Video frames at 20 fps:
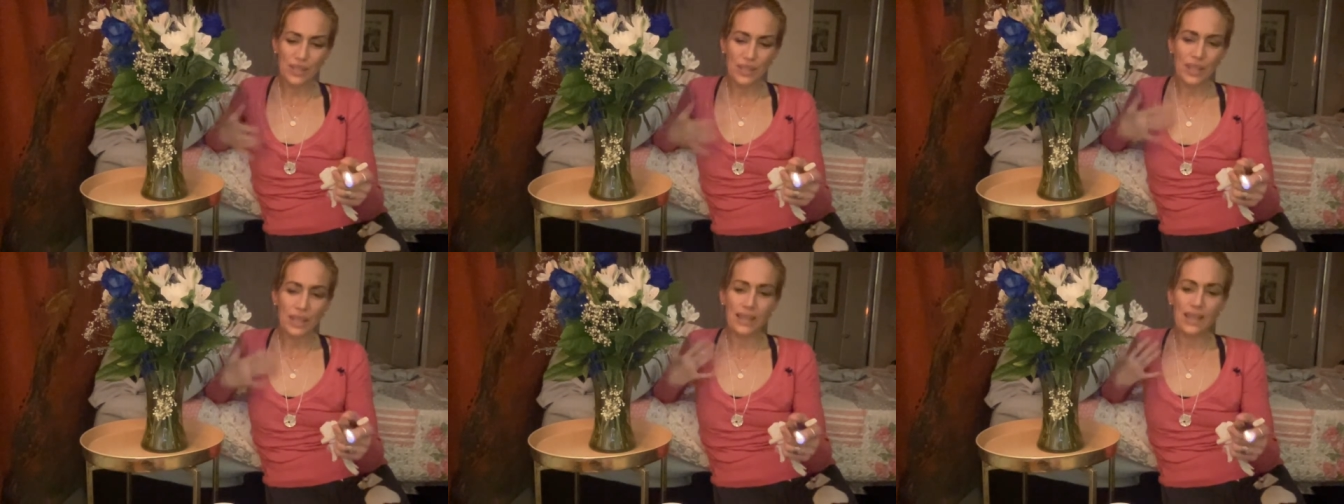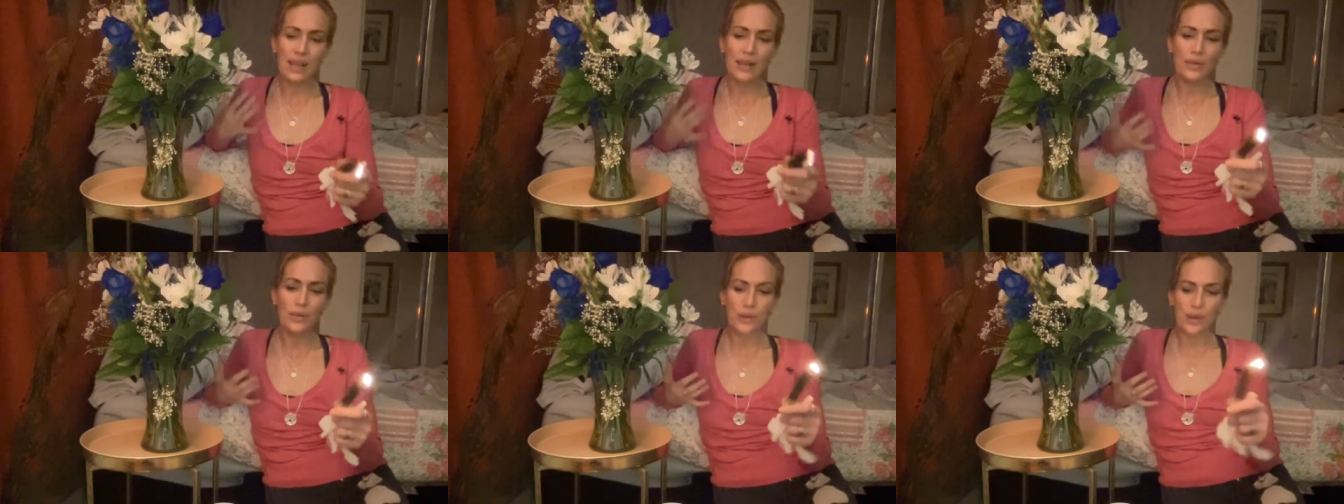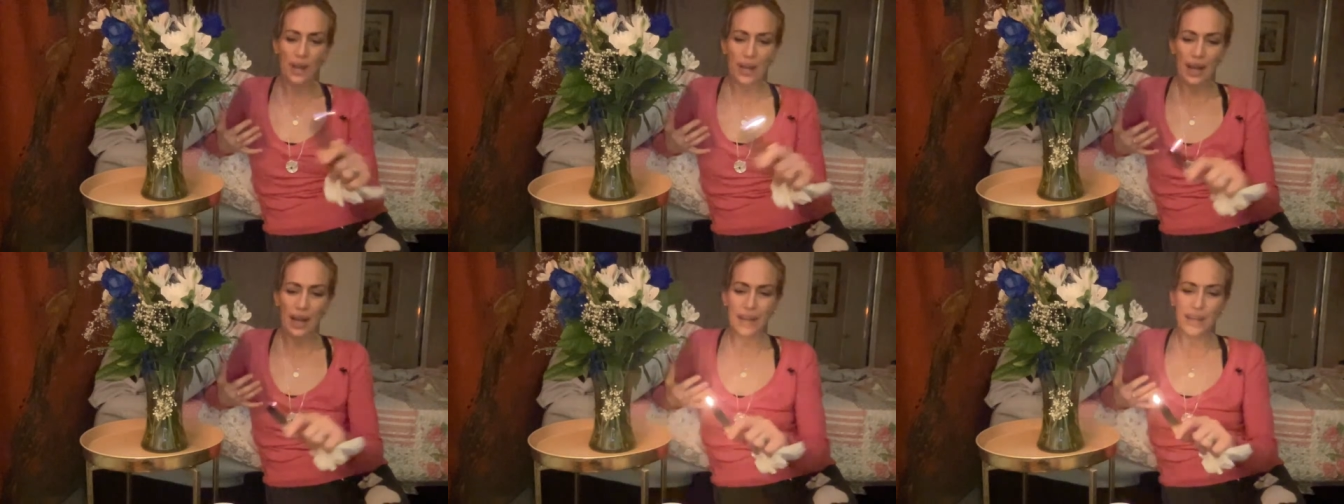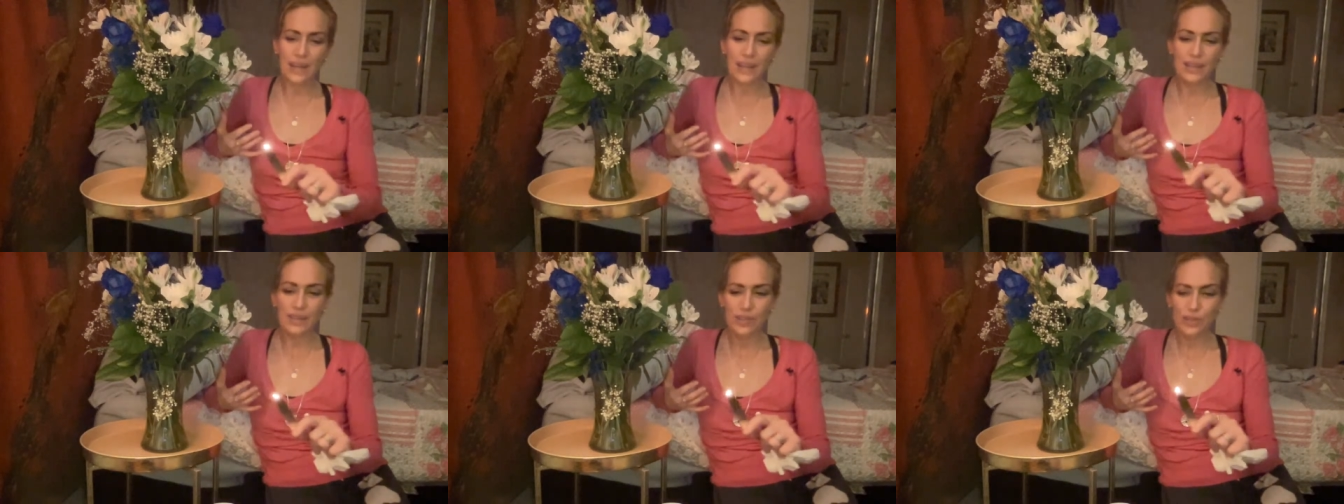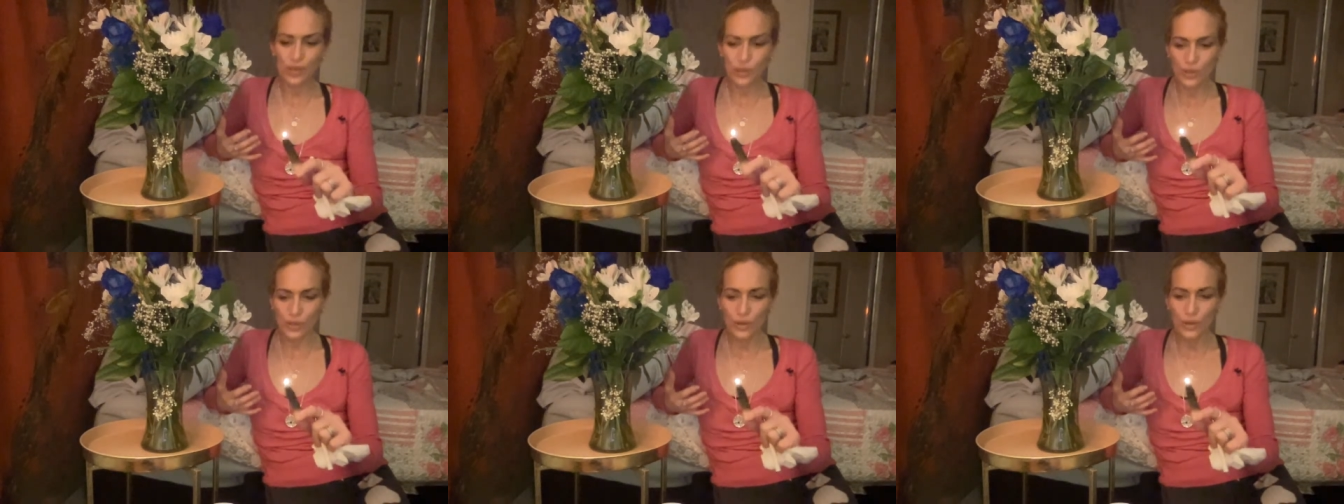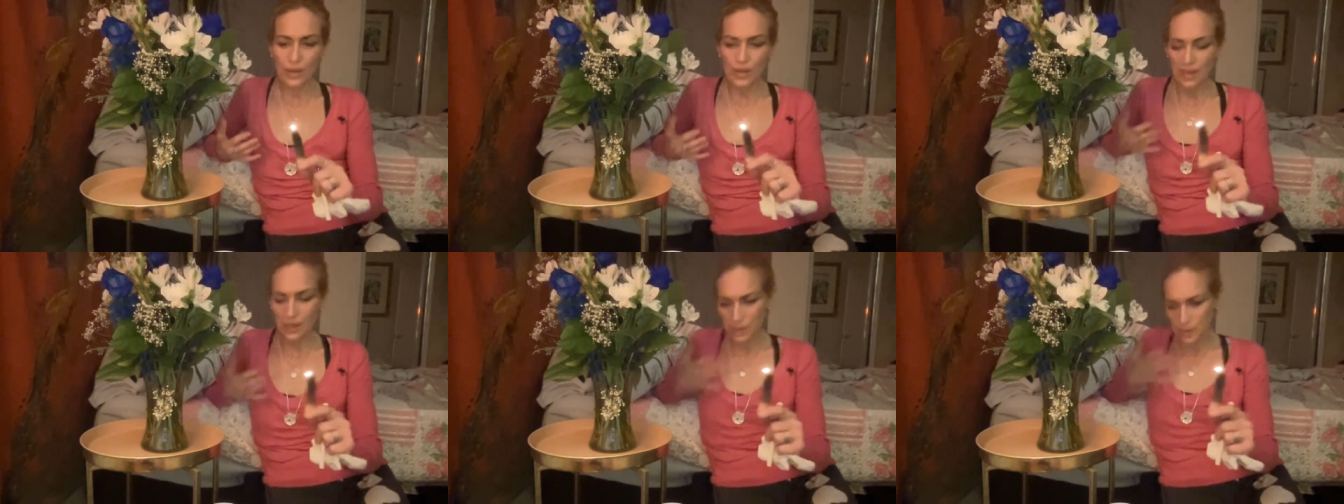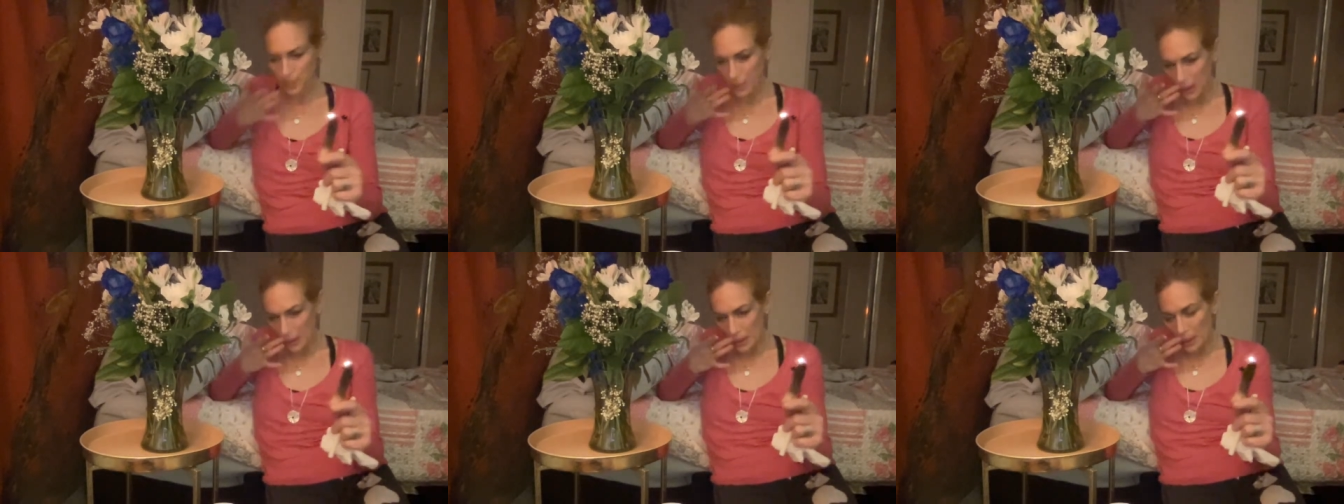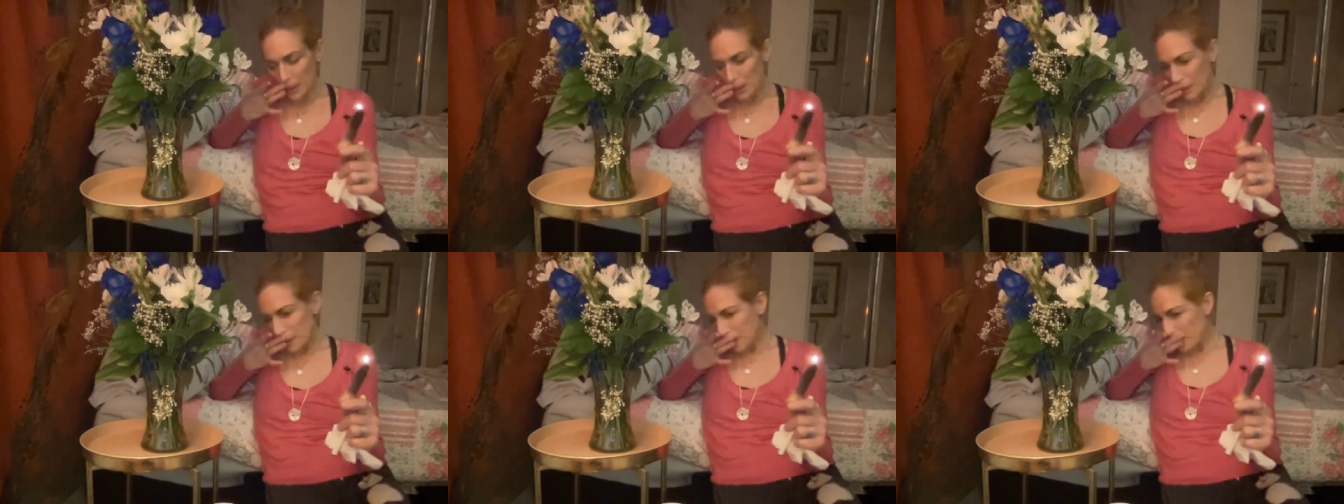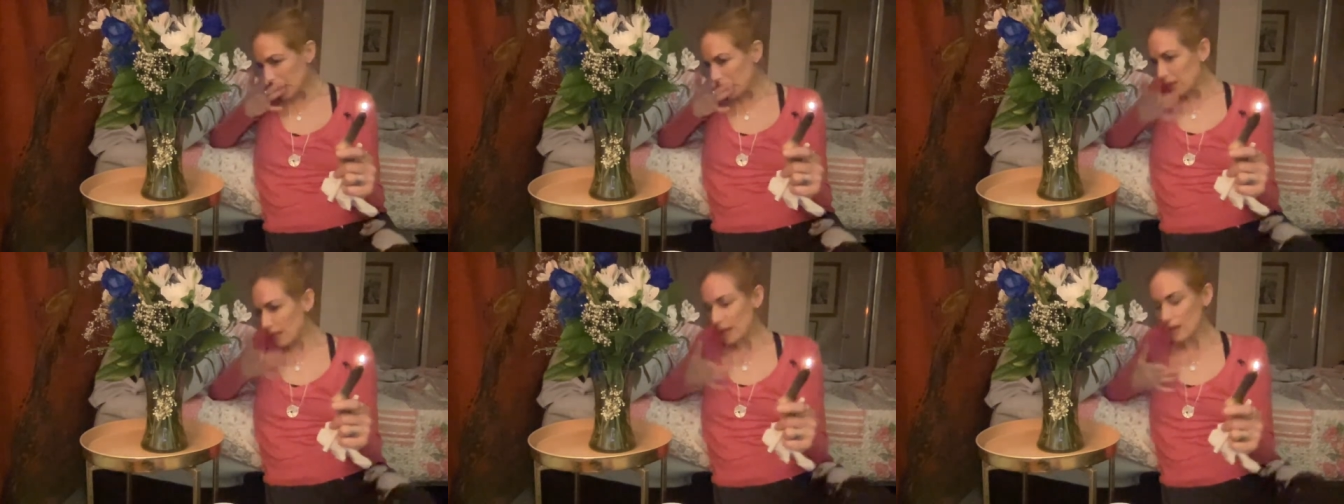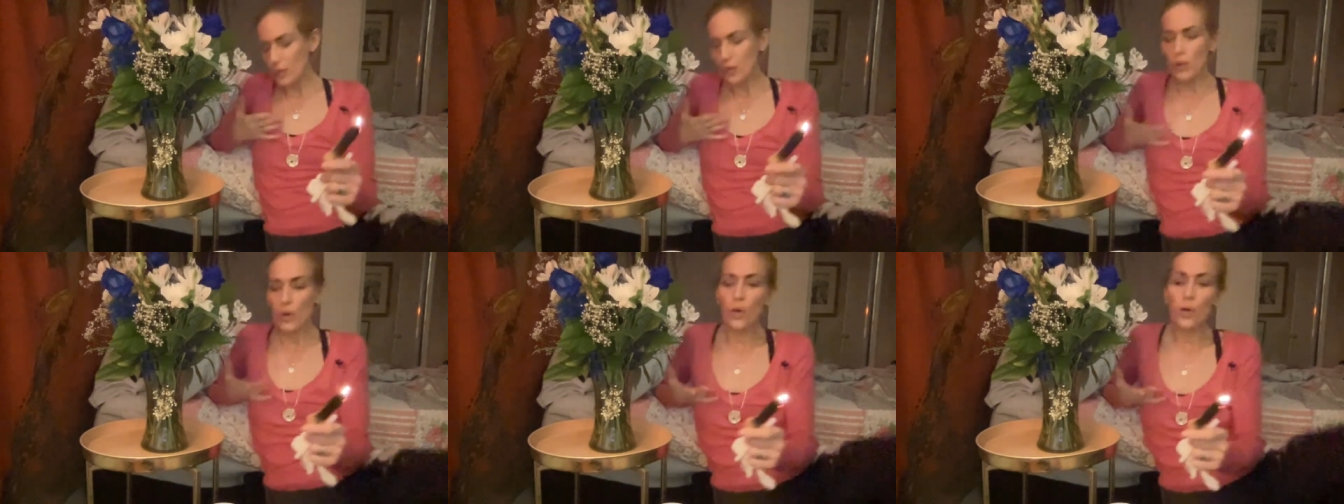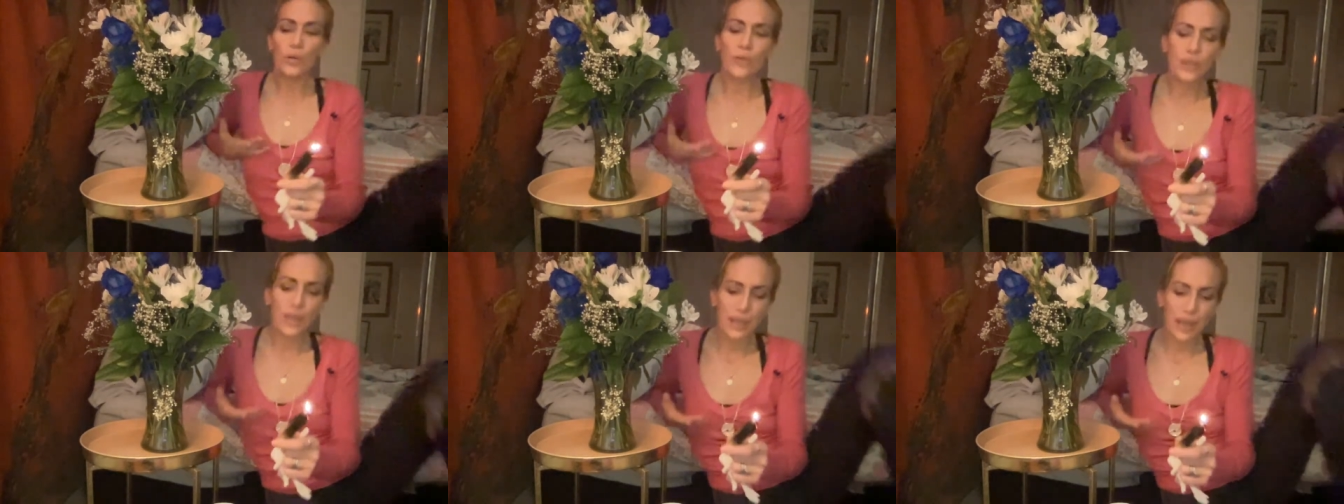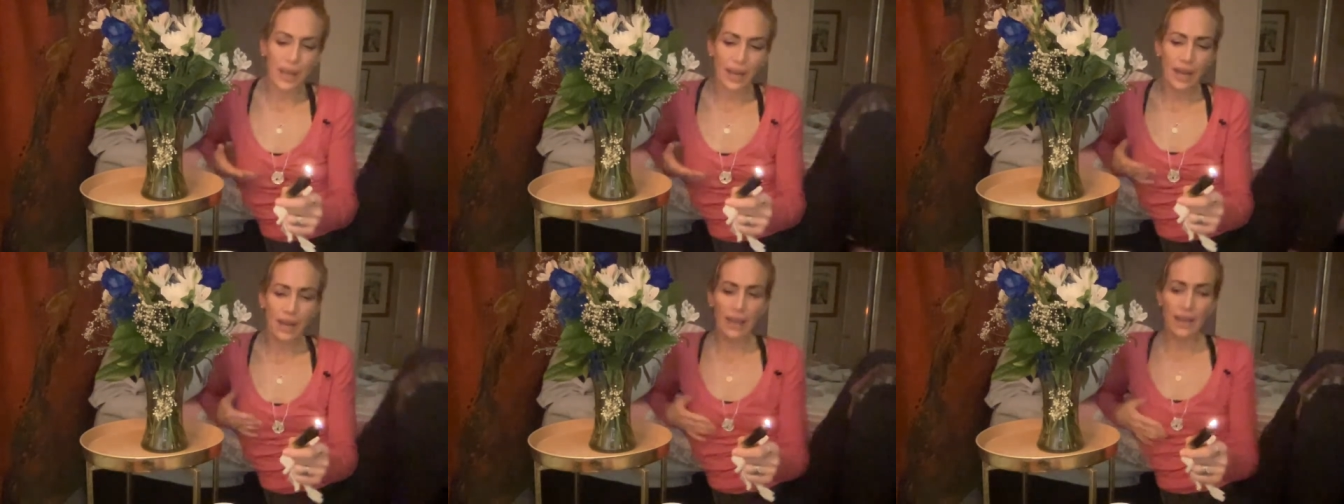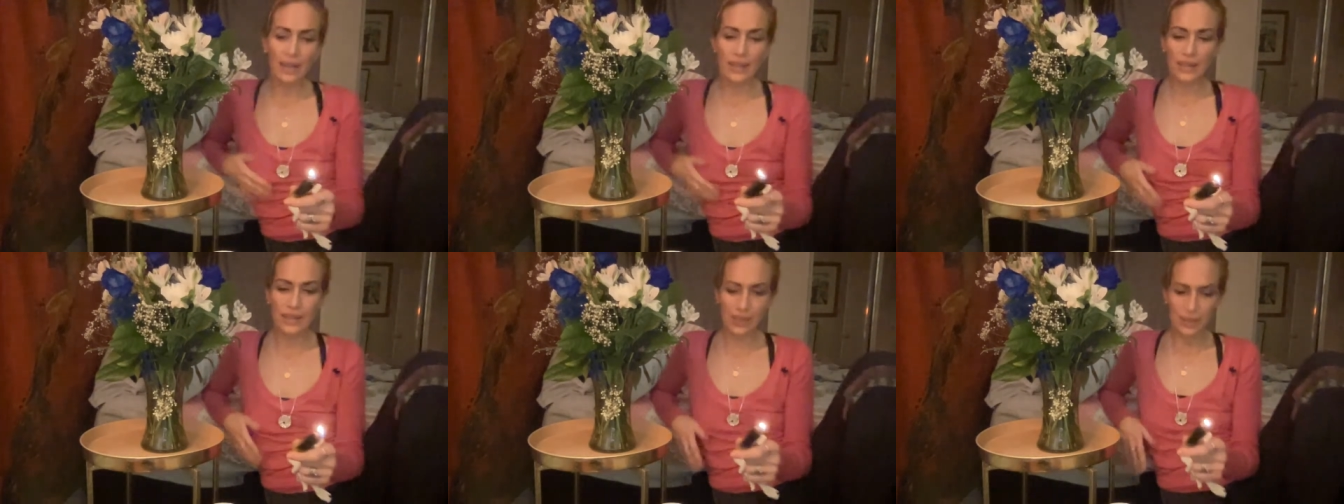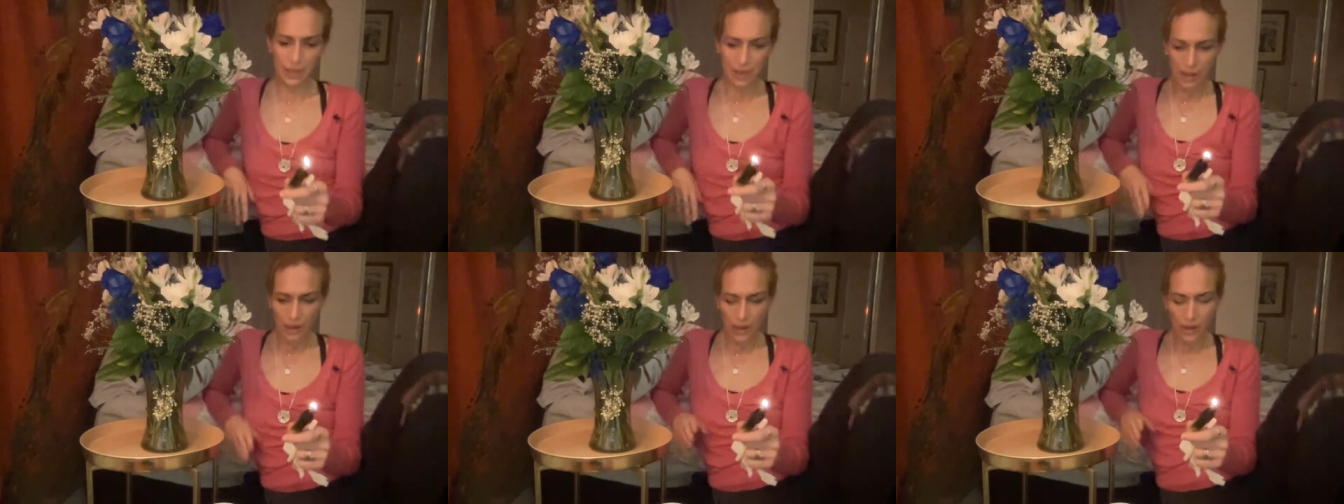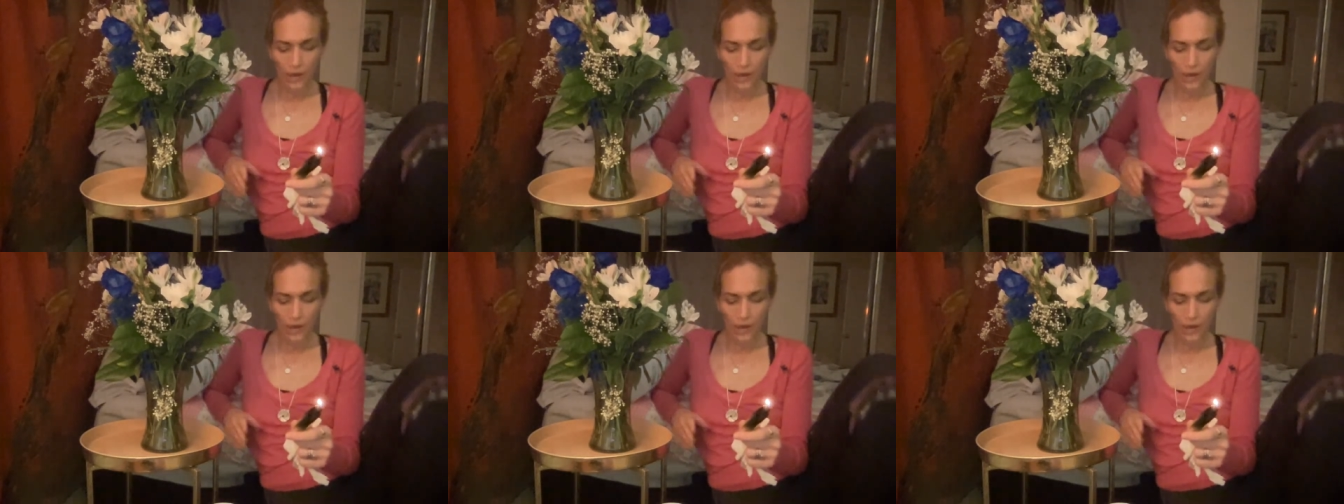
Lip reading: Like they were guiding us to do things, but like we were holding hands and